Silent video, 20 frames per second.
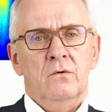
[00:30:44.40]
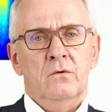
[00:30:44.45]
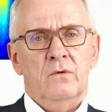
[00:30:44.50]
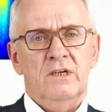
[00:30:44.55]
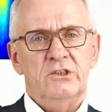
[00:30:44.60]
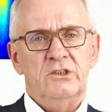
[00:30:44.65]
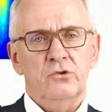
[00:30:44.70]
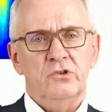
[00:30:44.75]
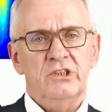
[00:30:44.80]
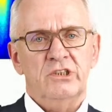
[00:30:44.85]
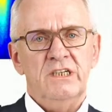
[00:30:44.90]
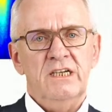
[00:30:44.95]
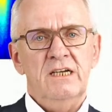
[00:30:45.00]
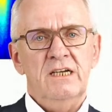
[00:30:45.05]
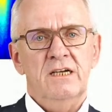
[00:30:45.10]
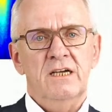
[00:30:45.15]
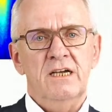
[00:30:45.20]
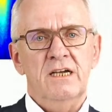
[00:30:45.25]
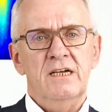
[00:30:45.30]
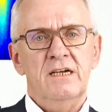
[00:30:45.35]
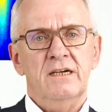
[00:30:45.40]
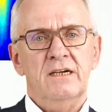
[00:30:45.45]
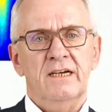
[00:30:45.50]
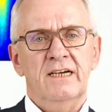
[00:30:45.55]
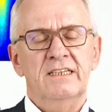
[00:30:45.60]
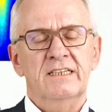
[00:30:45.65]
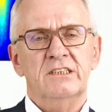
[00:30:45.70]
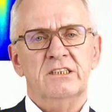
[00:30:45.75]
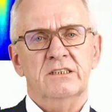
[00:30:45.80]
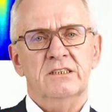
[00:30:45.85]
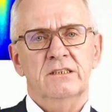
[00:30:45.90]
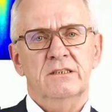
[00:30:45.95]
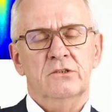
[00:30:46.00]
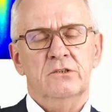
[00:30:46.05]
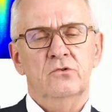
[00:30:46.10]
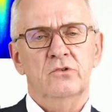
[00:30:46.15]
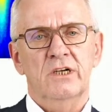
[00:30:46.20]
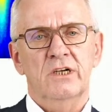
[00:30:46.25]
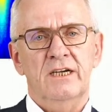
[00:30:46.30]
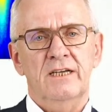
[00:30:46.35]
What you see here is
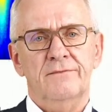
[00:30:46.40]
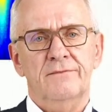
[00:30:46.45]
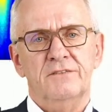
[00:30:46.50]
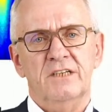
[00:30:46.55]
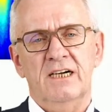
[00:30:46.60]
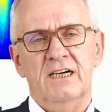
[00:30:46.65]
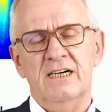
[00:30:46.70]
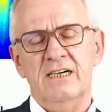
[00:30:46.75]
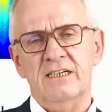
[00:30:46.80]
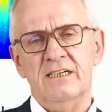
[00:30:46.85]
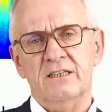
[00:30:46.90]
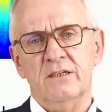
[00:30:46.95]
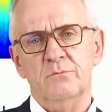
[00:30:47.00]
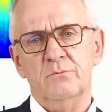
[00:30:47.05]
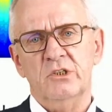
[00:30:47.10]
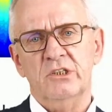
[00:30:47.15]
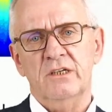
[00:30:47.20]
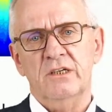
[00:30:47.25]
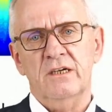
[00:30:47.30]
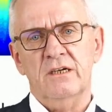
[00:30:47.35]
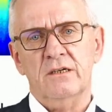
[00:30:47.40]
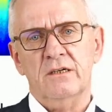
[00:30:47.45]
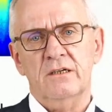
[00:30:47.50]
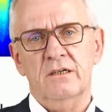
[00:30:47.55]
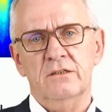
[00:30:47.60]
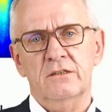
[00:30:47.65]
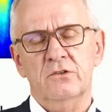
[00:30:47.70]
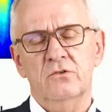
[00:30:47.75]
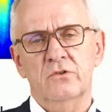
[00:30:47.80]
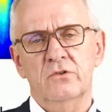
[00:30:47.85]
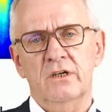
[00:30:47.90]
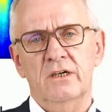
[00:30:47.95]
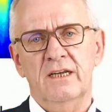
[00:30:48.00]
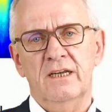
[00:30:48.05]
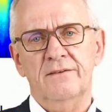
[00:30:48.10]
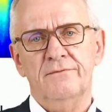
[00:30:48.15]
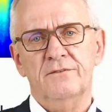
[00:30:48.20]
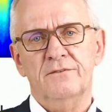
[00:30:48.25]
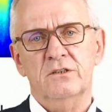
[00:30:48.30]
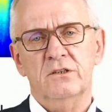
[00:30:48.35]
to the left a harder material, to
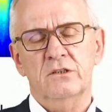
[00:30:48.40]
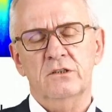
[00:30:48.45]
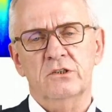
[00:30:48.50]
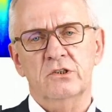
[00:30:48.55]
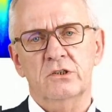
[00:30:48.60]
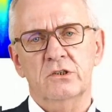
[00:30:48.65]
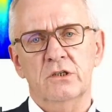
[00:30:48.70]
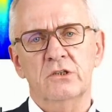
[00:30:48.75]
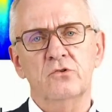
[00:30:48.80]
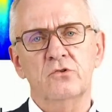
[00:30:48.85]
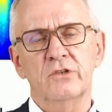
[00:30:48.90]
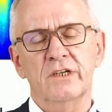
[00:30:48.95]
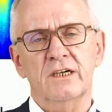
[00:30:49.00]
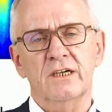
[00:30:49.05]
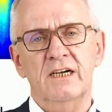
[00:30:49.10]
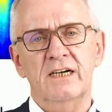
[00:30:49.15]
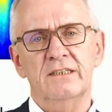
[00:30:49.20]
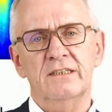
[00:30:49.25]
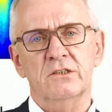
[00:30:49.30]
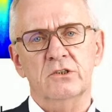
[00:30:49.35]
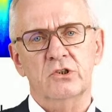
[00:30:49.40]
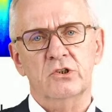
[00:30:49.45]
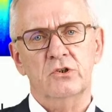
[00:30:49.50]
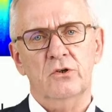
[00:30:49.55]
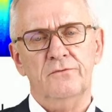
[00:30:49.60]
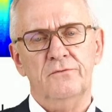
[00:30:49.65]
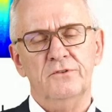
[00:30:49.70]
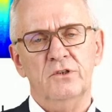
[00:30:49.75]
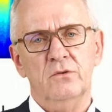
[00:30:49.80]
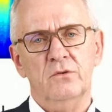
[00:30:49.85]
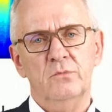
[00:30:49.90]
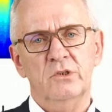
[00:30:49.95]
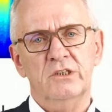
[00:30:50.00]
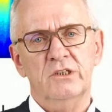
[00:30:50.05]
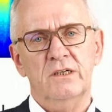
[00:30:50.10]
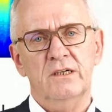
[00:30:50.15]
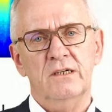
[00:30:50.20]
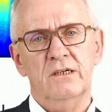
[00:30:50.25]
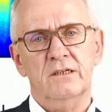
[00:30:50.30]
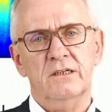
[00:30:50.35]
the right a softer
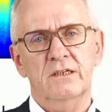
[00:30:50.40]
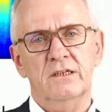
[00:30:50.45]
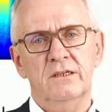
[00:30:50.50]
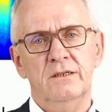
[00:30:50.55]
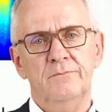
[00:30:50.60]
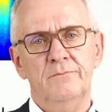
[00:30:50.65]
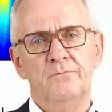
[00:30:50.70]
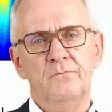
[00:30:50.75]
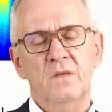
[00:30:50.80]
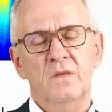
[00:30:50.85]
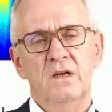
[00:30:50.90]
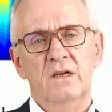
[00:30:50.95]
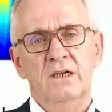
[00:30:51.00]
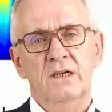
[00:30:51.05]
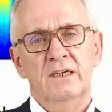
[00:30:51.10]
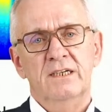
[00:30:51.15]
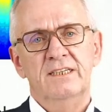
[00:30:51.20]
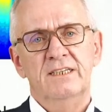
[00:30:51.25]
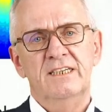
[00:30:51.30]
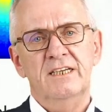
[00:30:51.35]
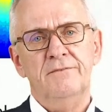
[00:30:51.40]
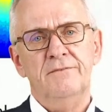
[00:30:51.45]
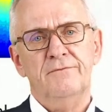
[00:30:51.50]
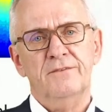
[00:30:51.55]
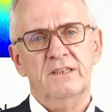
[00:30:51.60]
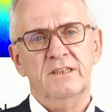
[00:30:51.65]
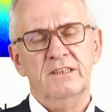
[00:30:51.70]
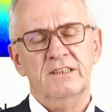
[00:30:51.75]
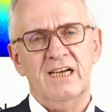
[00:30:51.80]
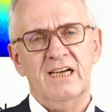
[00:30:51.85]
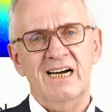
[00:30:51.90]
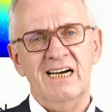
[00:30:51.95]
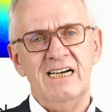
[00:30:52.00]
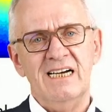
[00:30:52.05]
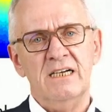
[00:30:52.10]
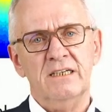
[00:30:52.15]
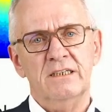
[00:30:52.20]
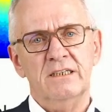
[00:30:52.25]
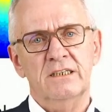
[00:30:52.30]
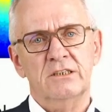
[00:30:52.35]
material. Different
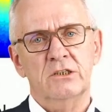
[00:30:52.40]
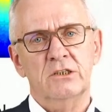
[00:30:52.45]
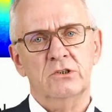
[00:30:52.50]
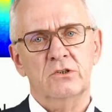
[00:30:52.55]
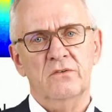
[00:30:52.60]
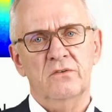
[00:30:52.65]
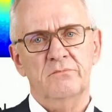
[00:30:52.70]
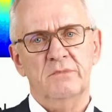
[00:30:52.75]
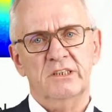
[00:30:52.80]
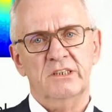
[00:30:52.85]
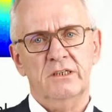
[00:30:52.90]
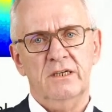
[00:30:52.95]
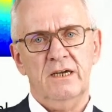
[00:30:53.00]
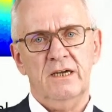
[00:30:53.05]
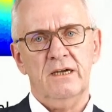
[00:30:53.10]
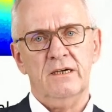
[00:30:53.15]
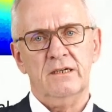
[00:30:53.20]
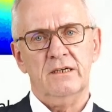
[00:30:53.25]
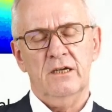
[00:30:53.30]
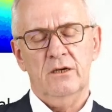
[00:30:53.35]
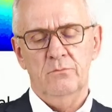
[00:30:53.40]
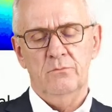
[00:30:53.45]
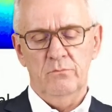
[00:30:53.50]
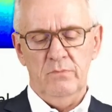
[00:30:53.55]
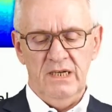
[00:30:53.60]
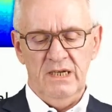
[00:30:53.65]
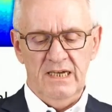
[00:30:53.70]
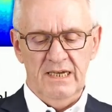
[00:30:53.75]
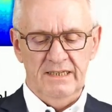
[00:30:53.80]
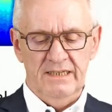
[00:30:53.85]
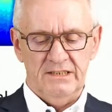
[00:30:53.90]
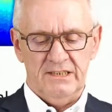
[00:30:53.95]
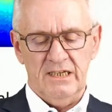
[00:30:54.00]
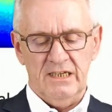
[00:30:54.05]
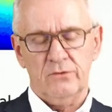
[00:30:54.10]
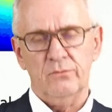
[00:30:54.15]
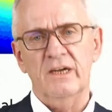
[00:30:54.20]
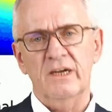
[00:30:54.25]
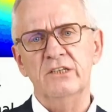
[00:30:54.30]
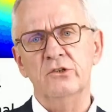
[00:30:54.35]
hardnesses of material means
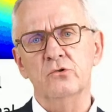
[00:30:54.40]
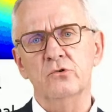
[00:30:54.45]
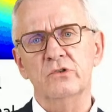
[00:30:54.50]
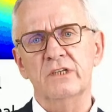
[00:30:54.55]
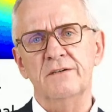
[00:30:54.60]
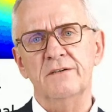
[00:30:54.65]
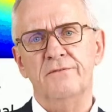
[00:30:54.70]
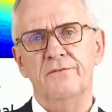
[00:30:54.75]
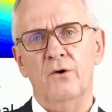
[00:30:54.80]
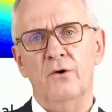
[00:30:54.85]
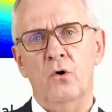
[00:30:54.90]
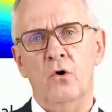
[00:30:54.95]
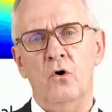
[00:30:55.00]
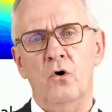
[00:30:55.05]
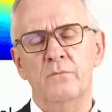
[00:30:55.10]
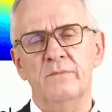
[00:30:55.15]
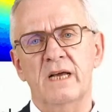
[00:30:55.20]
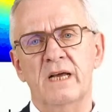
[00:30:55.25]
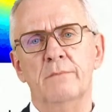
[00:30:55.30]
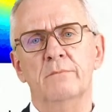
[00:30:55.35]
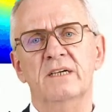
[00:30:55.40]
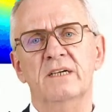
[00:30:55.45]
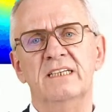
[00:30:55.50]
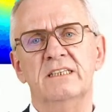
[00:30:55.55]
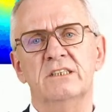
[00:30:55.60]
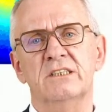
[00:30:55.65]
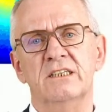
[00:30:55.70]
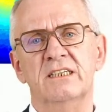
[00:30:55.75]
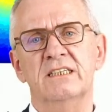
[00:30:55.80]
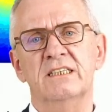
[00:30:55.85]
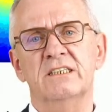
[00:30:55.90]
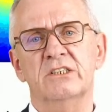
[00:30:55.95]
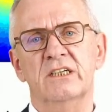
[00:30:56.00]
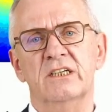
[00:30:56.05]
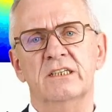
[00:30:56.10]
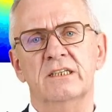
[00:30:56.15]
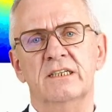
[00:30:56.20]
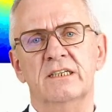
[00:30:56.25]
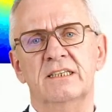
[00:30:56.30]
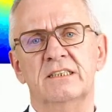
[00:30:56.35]
that when you deform them, it's
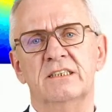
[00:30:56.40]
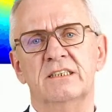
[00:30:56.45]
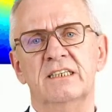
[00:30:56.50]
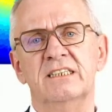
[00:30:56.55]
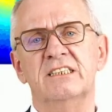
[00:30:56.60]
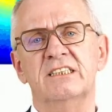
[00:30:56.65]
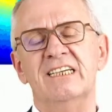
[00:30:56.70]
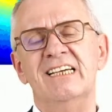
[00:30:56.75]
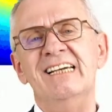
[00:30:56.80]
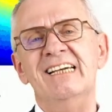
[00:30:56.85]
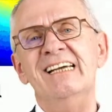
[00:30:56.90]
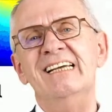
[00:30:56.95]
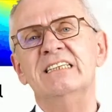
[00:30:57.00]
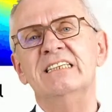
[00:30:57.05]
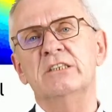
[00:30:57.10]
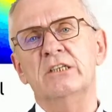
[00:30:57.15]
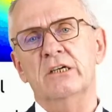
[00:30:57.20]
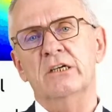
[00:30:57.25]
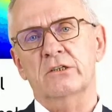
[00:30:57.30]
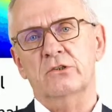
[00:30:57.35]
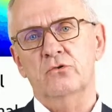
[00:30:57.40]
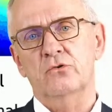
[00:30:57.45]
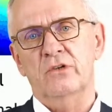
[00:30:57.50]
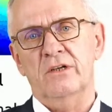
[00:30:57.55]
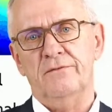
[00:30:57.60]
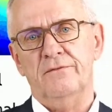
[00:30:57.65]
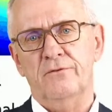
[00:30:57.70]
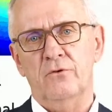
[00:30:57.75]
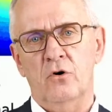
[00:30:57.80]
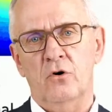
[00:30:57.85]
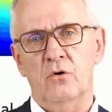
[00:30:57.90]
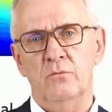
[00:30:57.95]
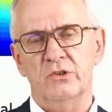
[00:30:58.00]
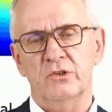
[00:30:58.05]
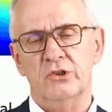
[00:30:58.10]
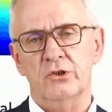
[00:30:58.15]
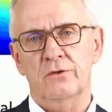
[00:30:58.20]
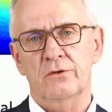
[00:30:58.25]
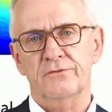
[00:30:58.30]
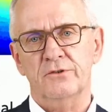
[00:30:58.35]
easier to deform
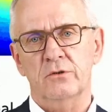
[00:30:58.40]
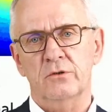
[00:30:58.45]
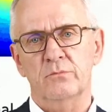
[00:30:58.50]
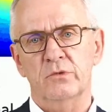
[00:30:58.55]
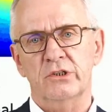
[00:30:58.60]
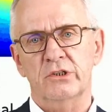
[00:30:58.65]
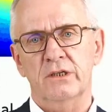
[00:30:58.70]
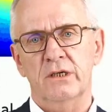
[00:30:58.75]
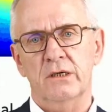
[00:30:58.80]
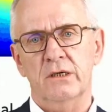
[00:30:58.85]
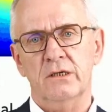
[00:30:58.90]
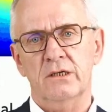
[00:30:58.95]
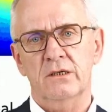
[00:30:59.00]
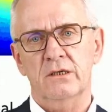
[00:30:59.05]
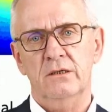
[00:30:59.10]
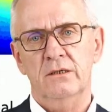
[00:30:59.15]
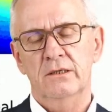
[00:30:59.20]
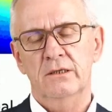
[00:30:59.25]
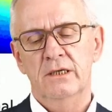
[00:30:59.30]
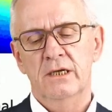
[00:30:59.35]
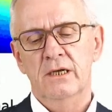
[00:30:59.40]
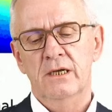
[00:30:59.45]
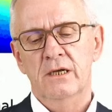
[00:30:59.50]
a softer material.